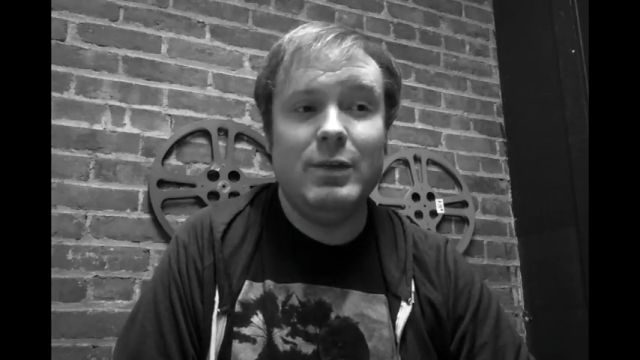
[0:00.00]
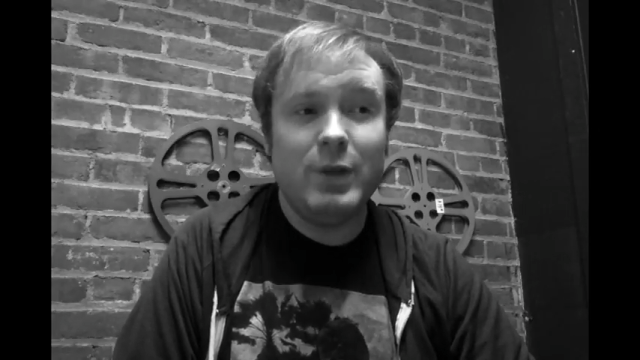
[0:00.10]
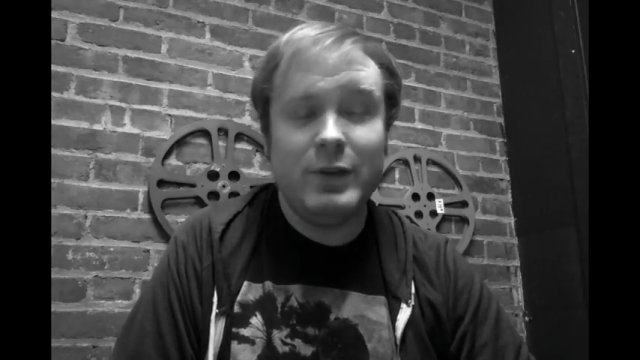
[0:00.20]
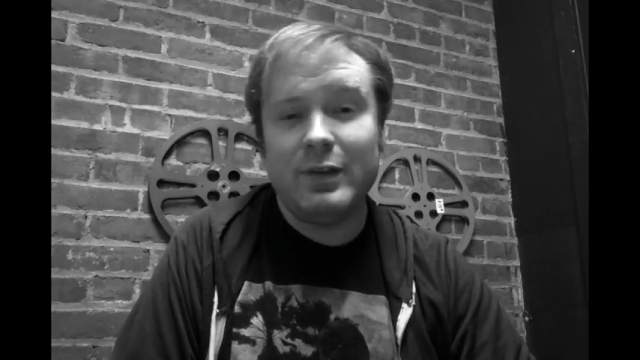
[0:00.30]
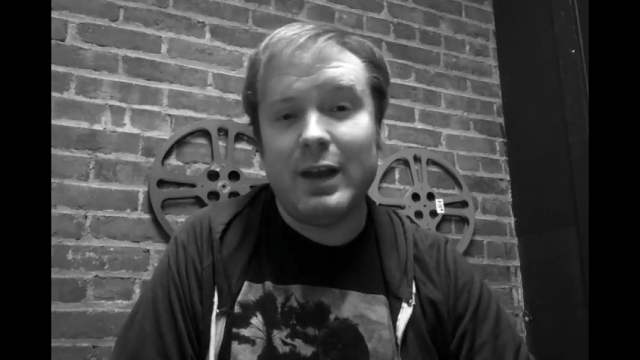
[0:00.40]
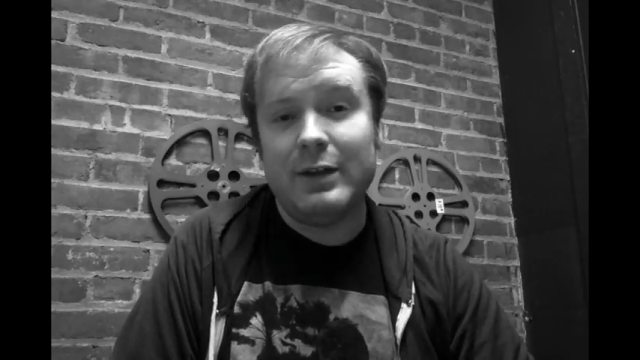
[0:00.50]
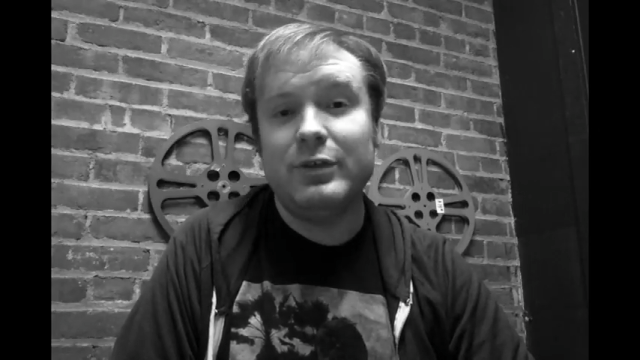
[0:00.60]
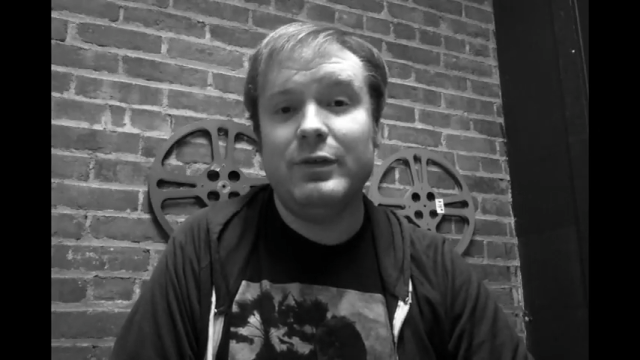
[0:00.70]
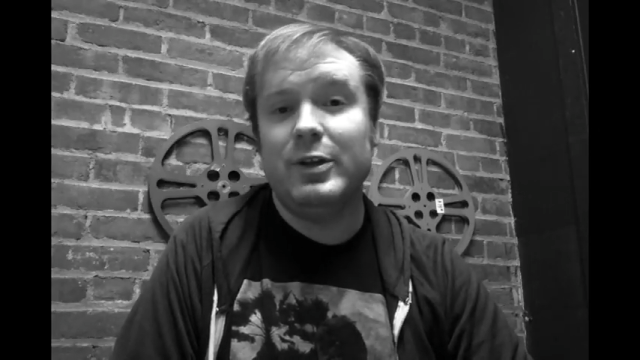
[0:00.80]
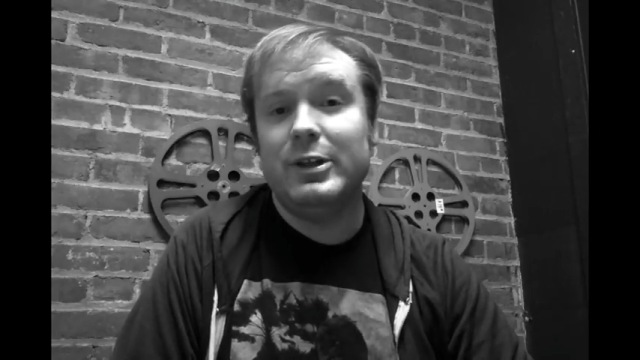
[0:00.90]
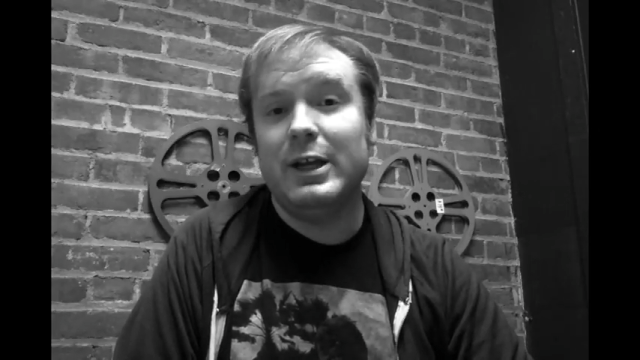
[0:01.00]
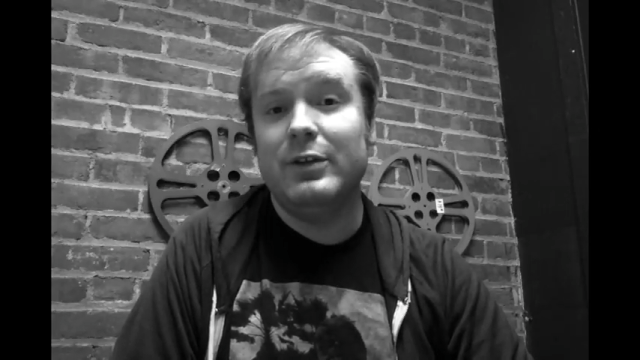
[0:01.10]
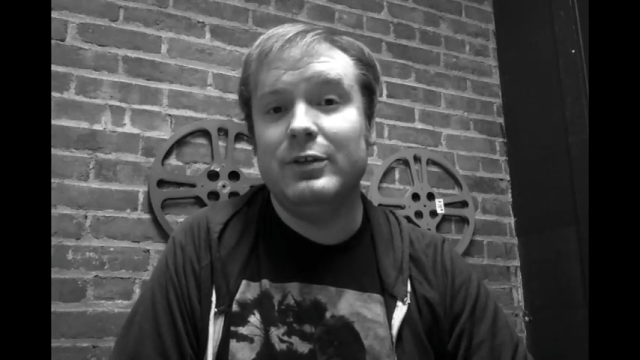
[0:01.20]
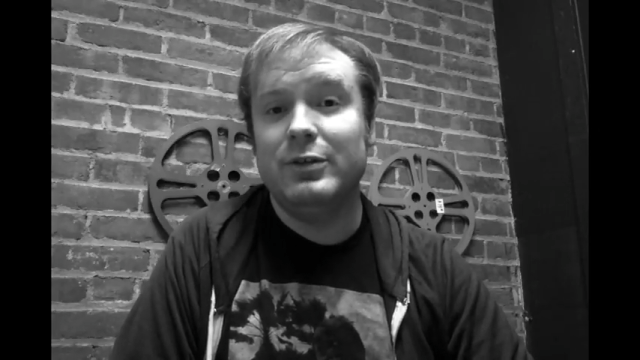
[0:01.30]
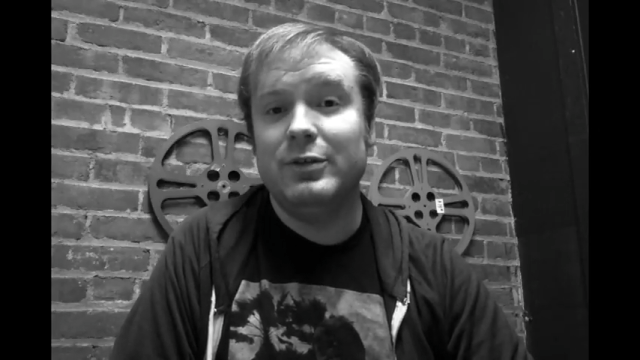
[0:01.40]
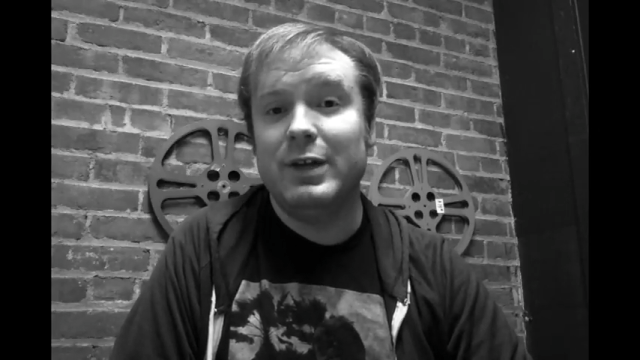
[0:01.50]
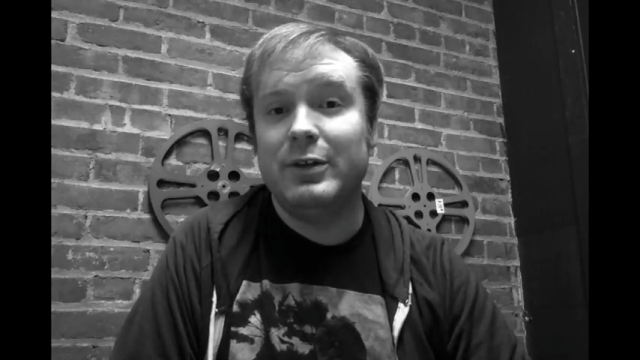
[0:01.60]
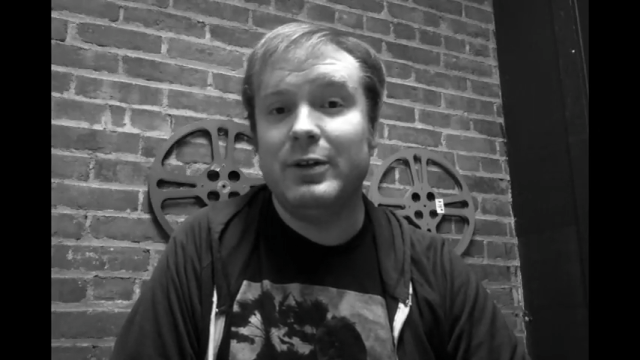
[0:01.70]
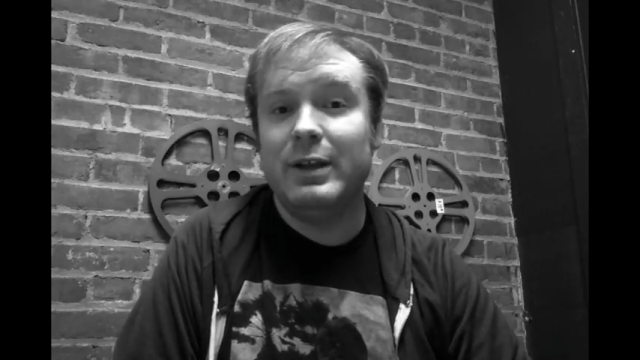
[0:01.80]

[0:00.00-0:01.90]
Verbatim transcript: he was actually a very talented director.